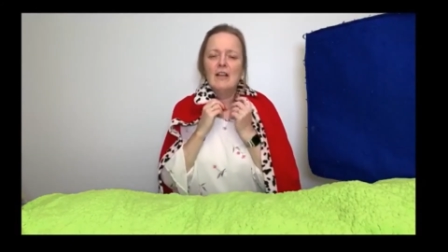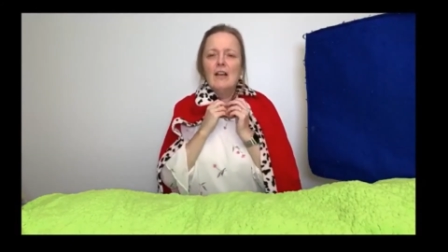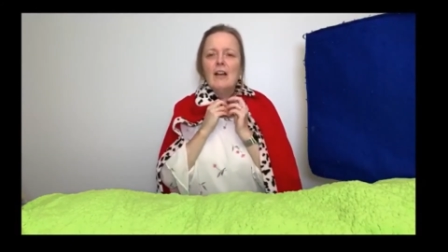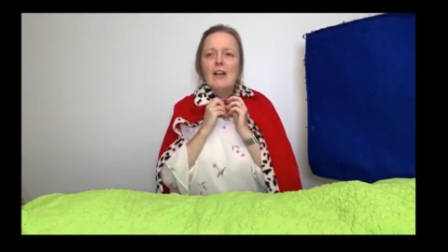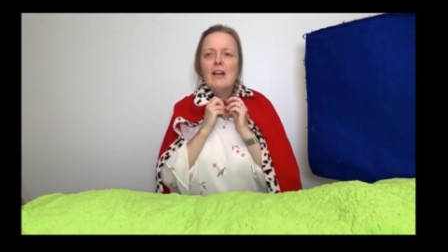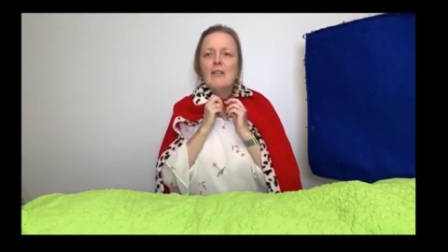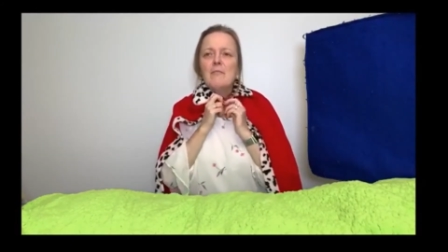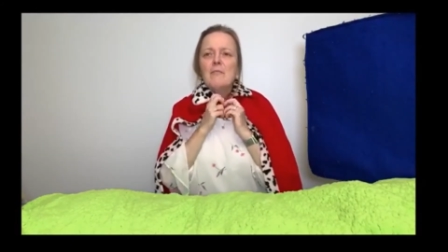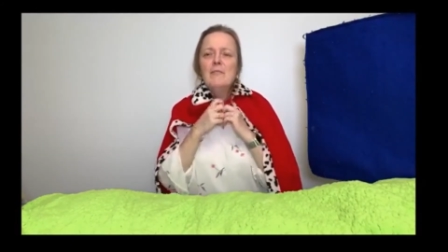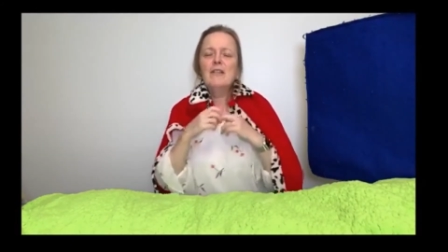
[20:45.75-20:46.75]
I
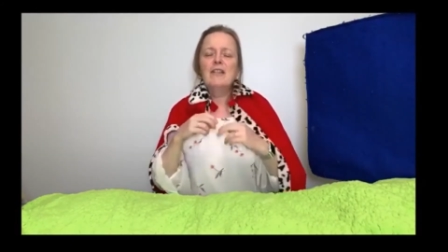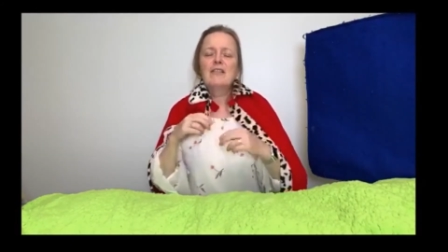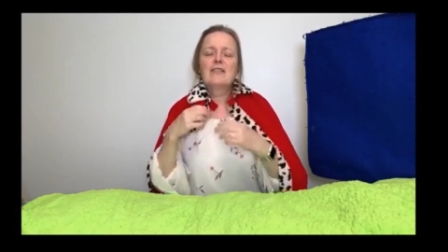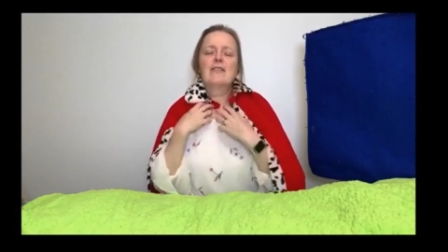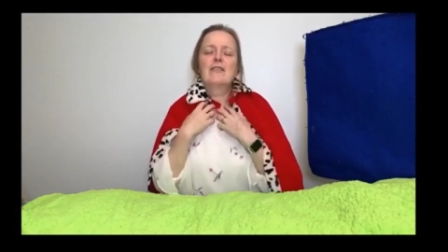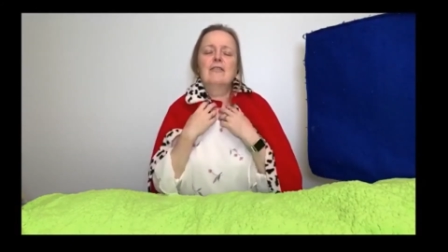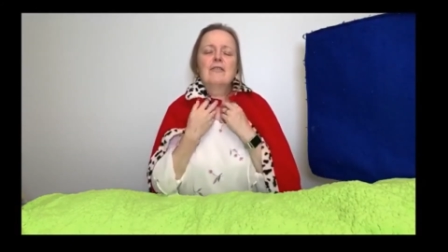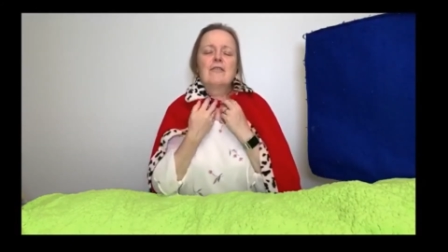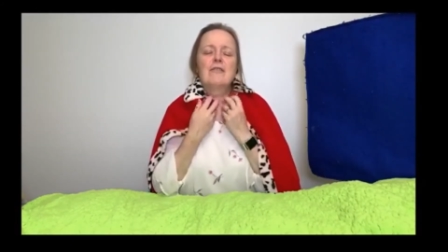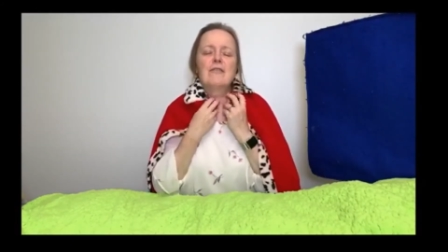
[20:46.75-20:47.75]
missed you
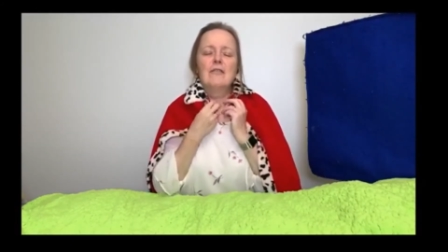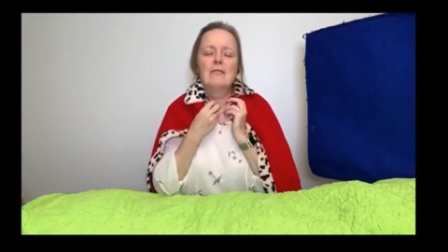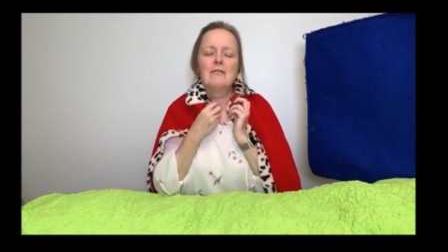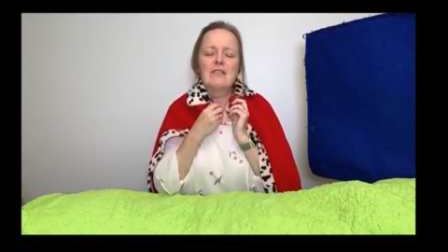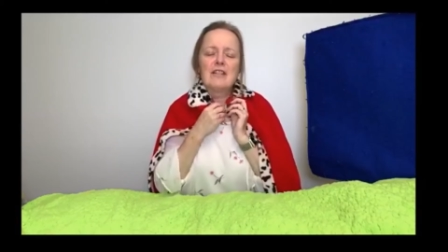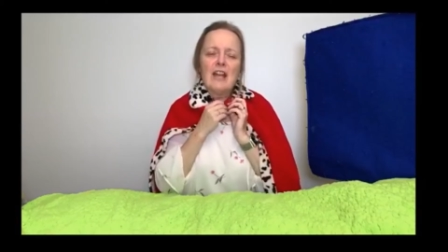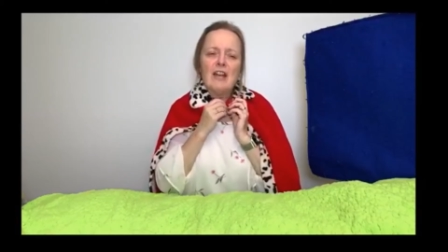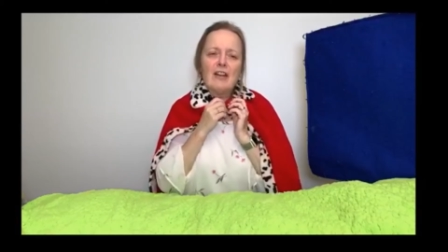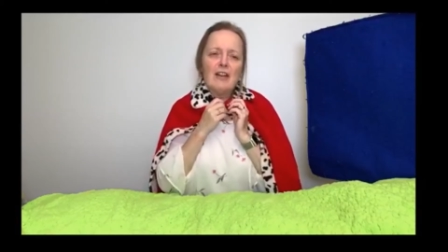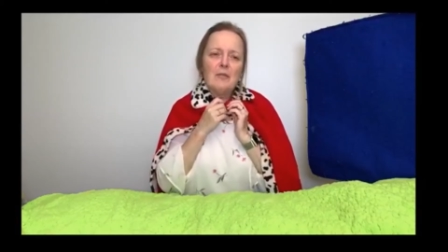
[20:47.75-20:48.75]
so
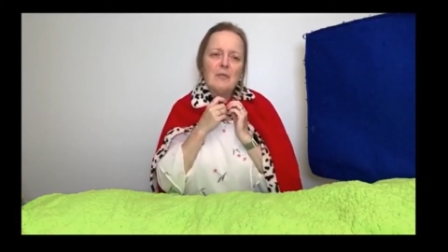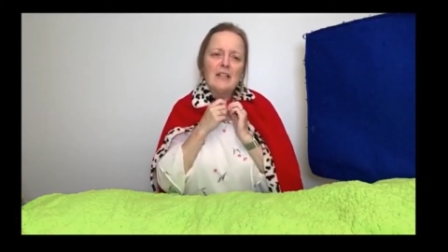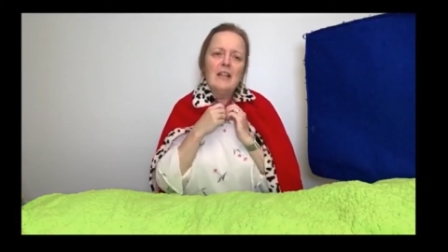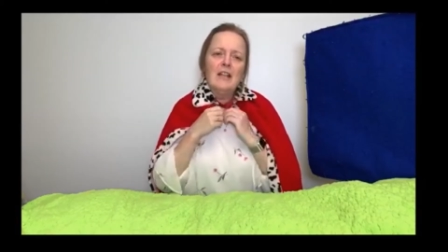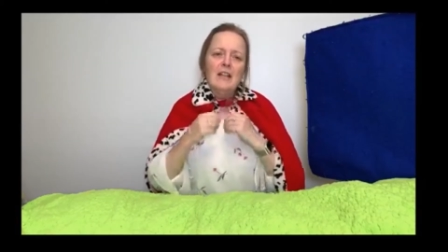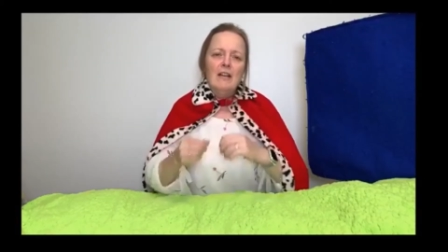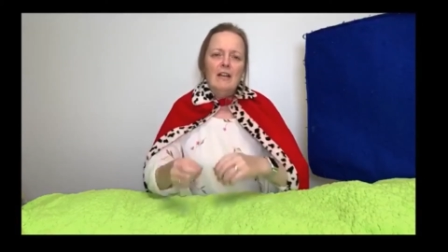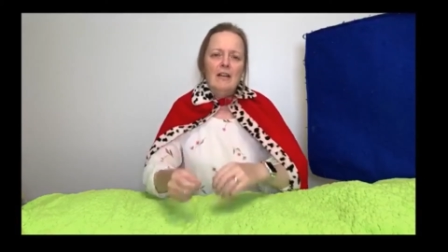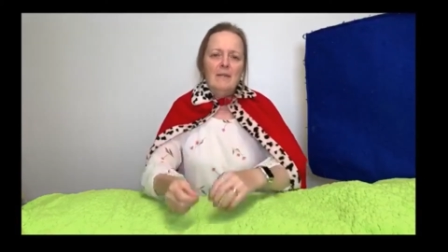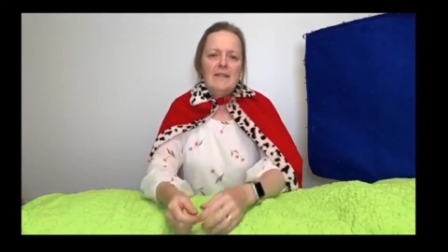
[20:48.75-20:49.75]
terribly.
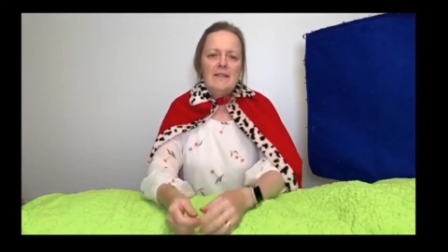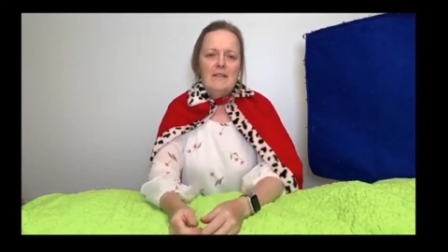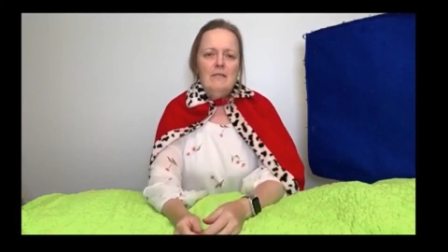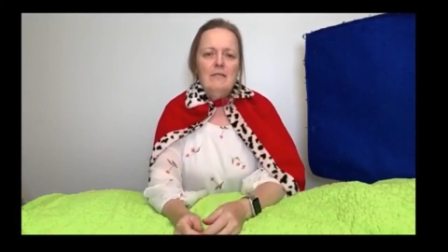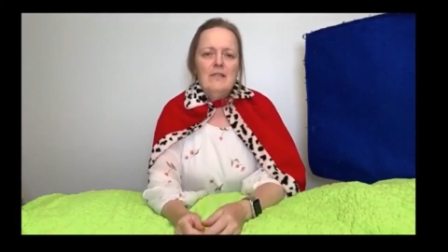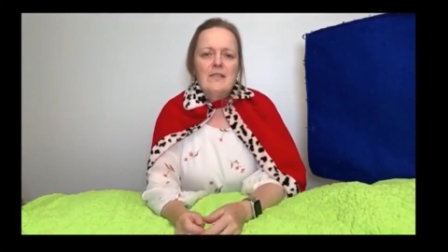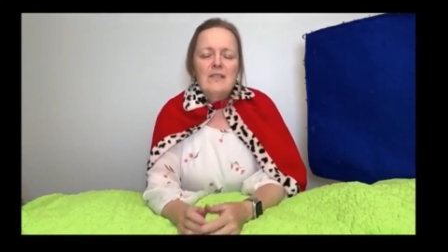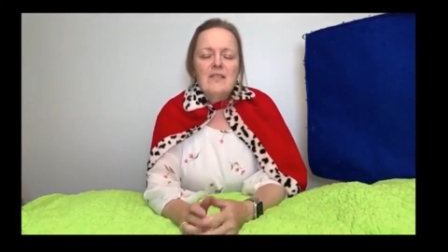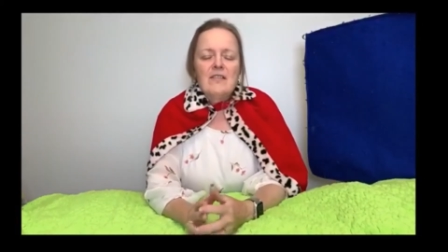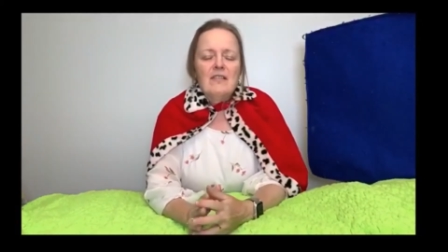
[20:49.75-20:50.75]
I'm so
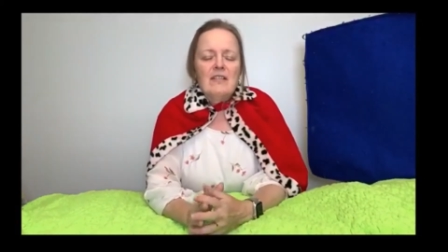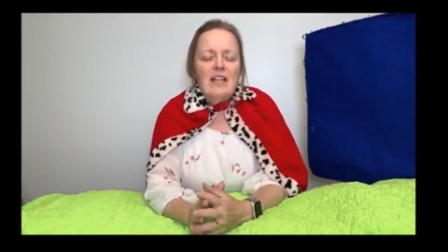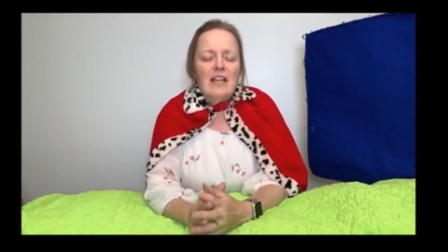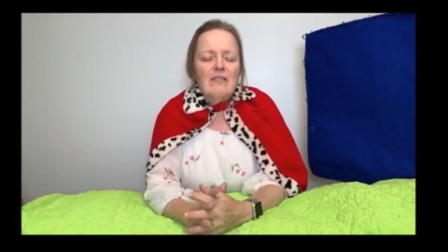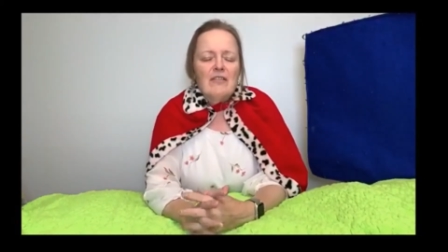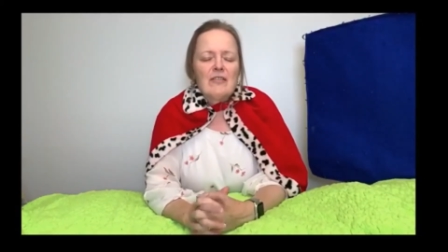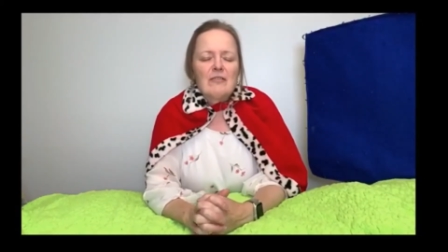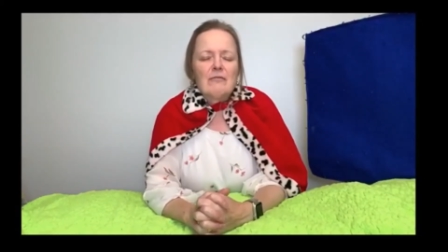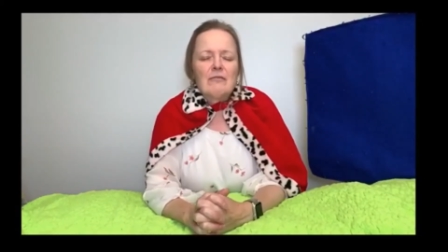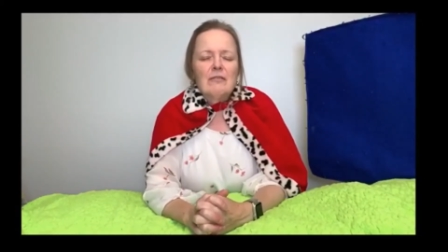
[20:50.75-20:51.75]
sorry I was
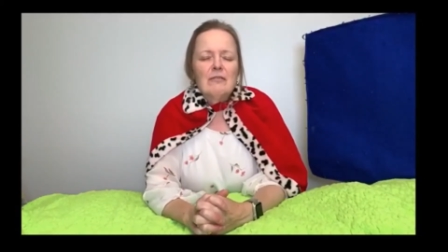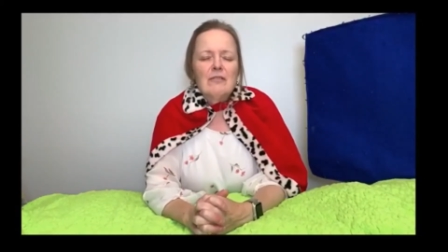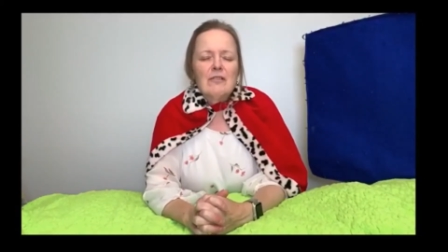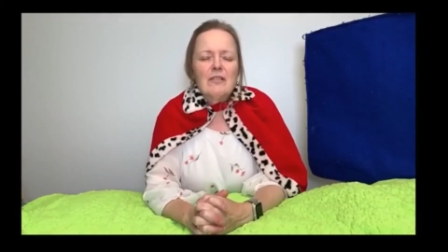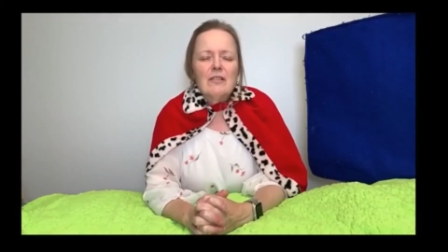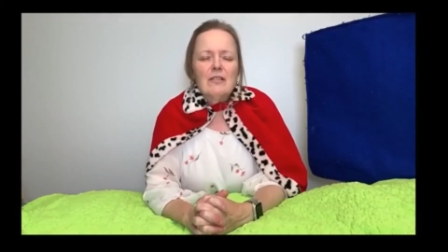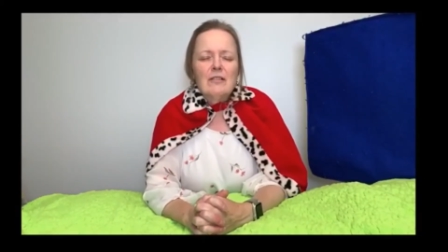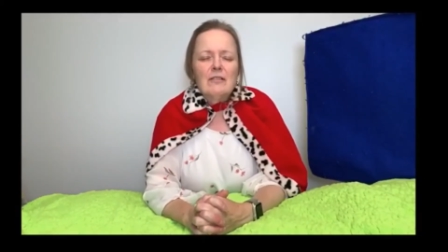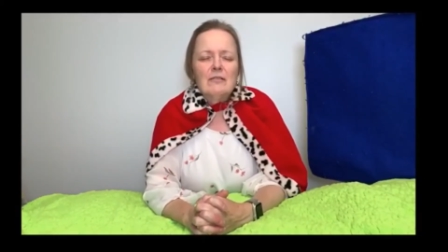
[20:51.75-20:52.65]
cruel to you.